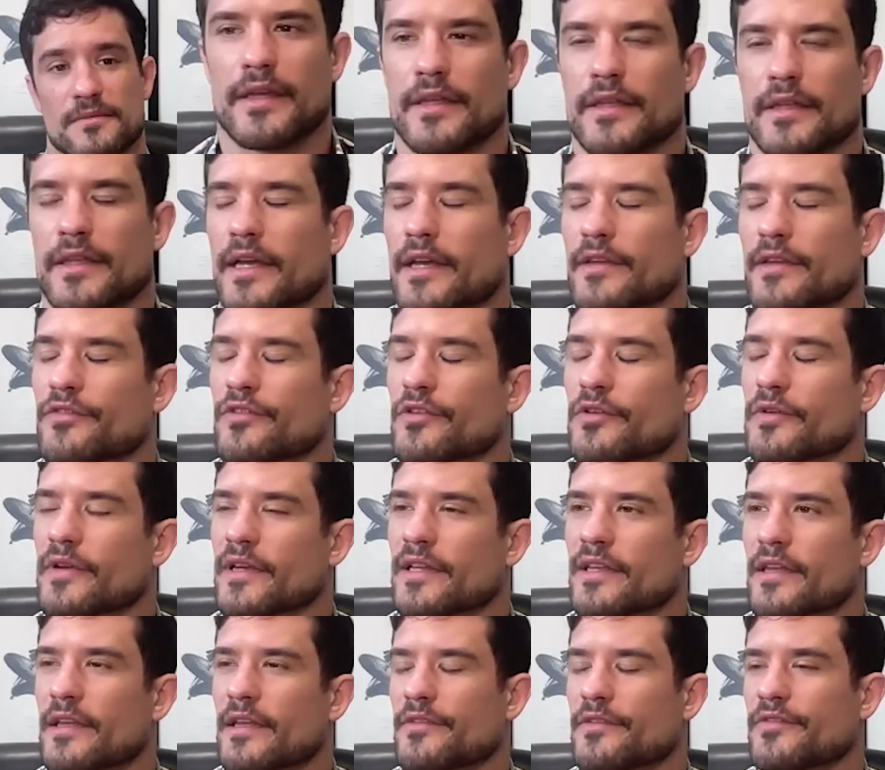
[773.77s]
Yeah, so
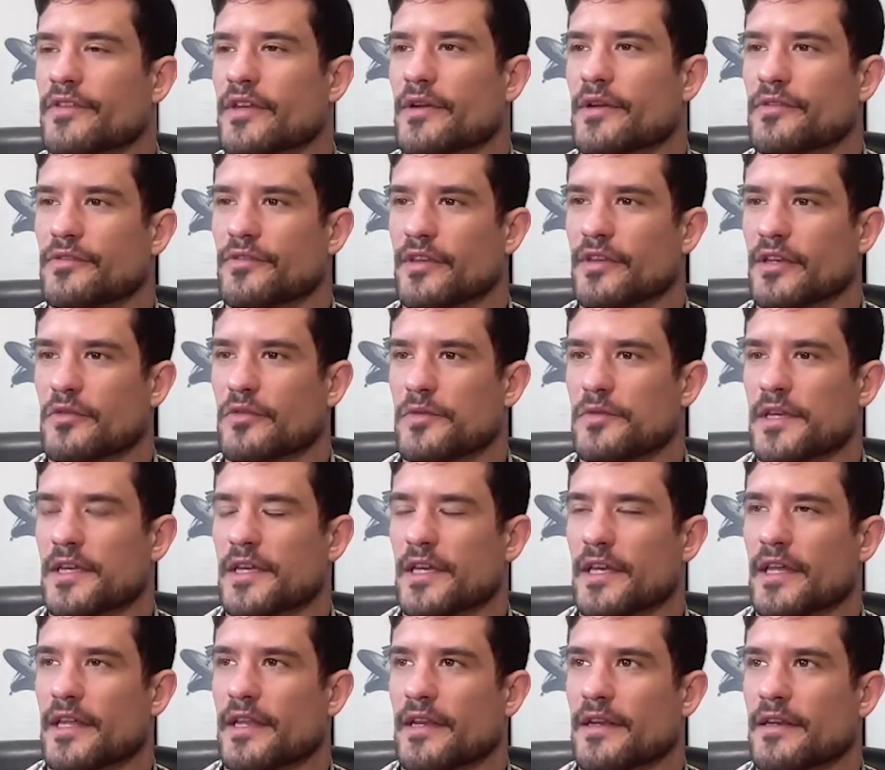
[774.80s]
it sounds like we
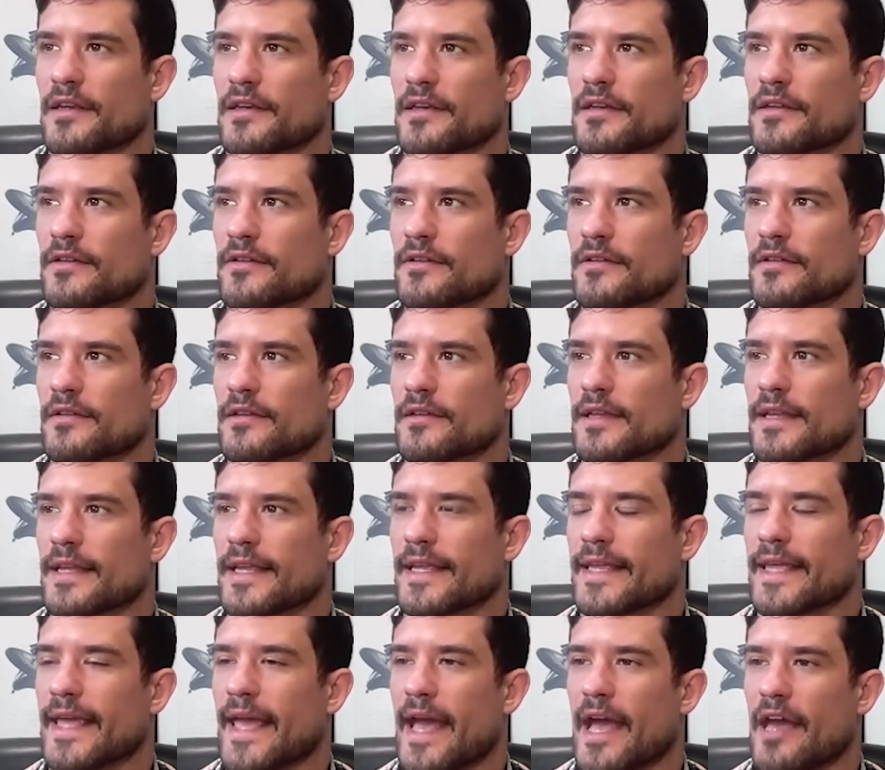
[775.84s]
can
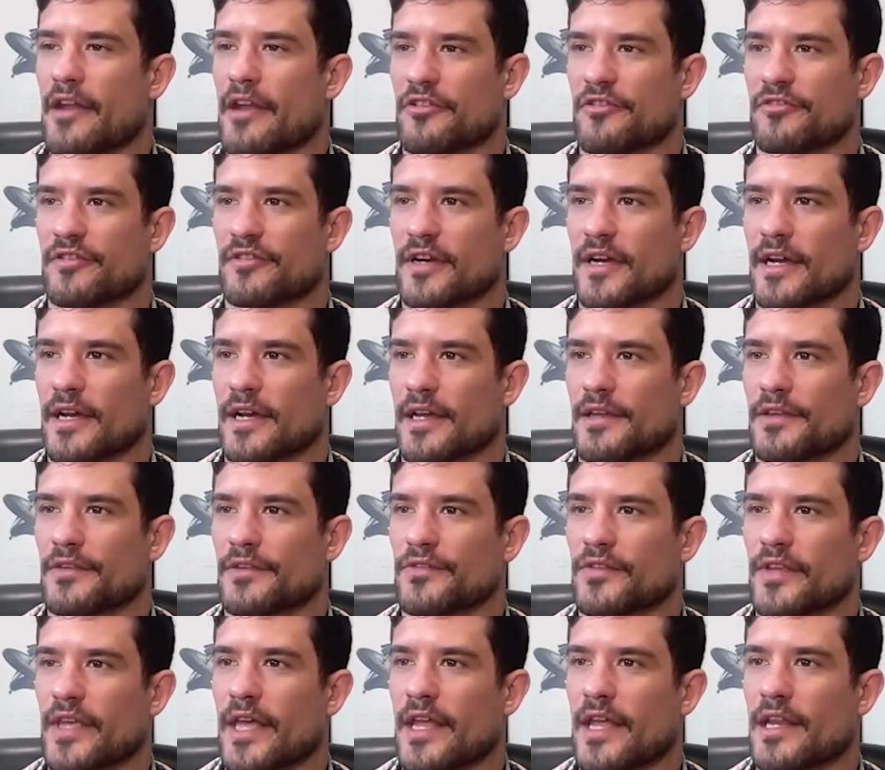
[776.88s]

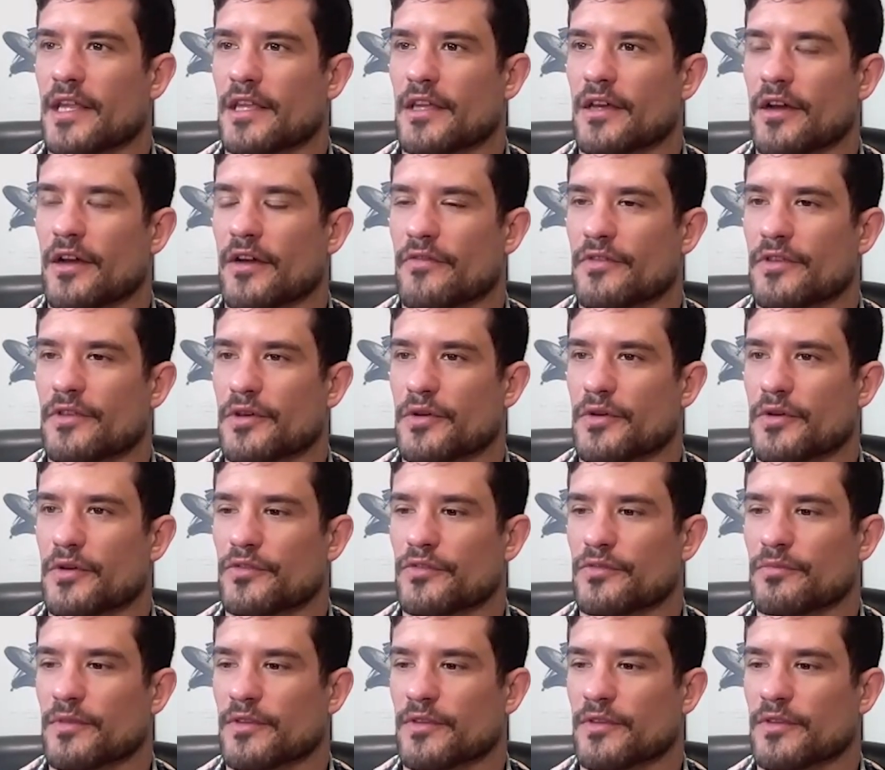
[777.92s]
categorize any of those